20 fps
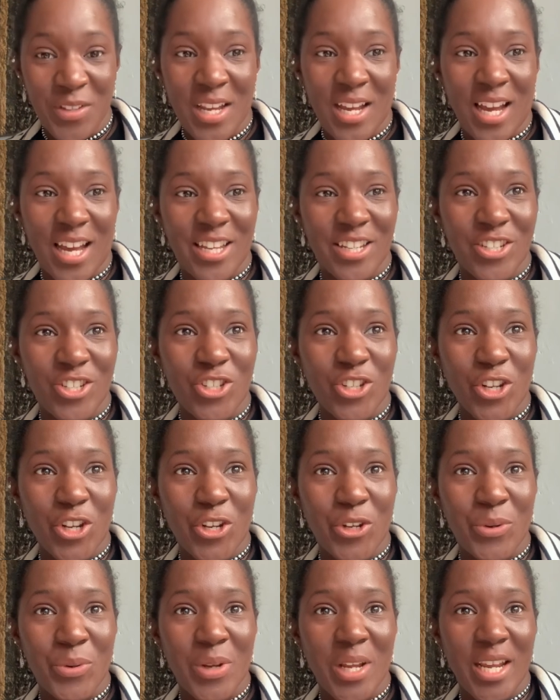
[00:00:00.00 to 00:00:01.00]
And
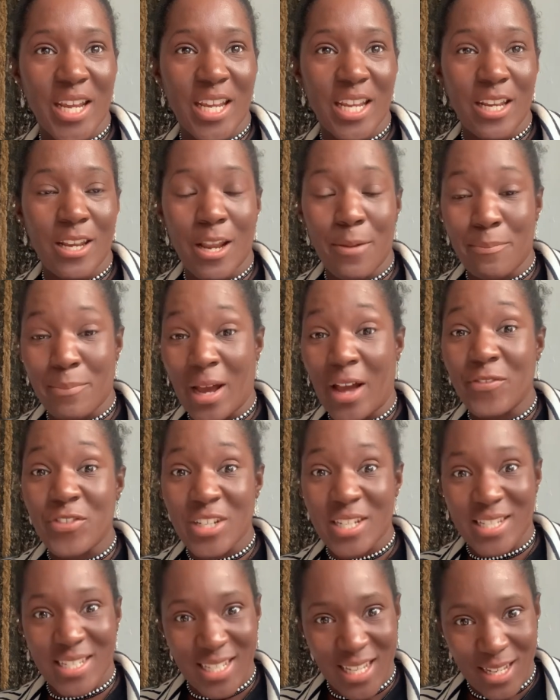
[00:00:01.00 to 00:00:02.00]
so in maths
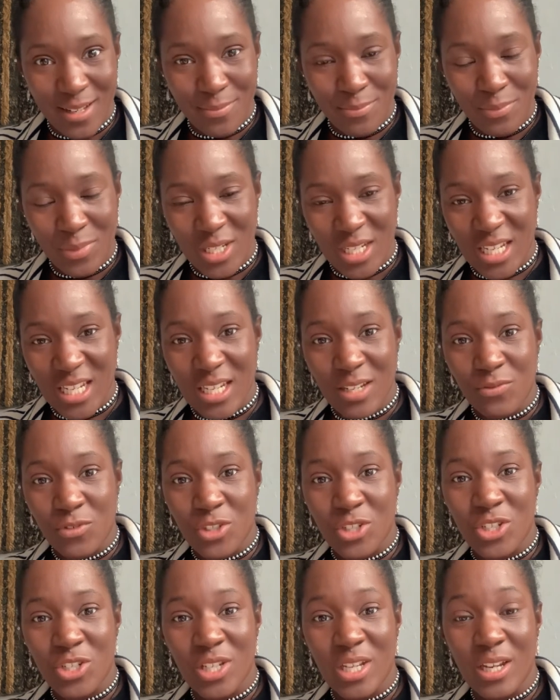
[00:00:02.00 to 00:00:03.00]
exams,
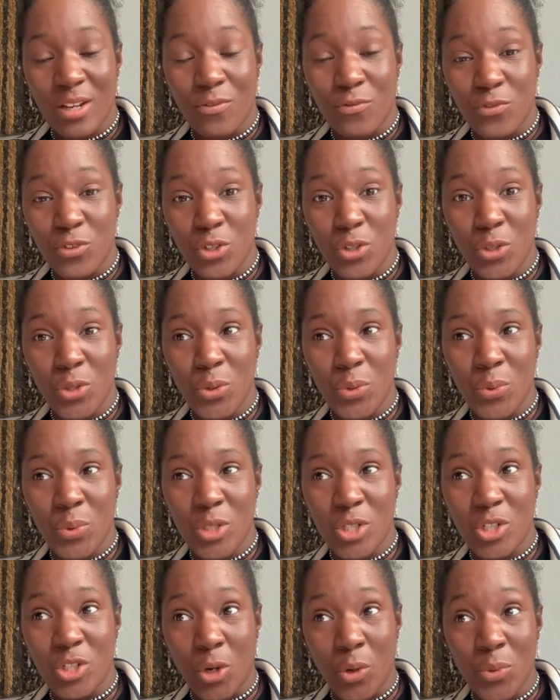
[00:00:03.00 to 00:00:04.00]
even if you
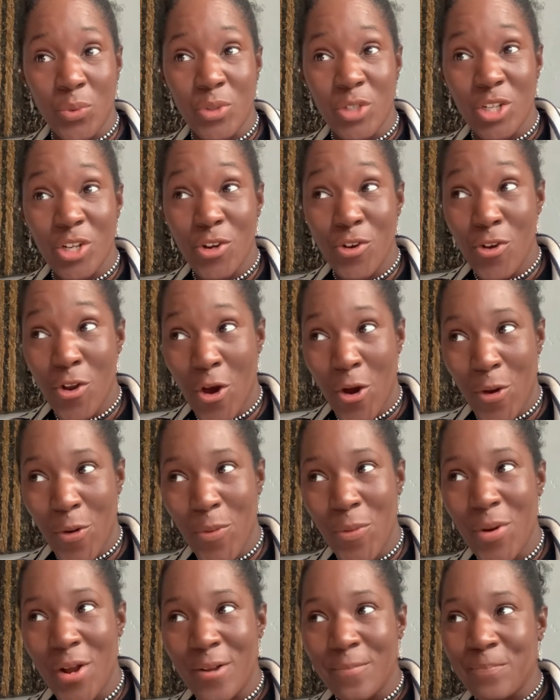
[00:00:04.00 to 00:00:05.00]
don't know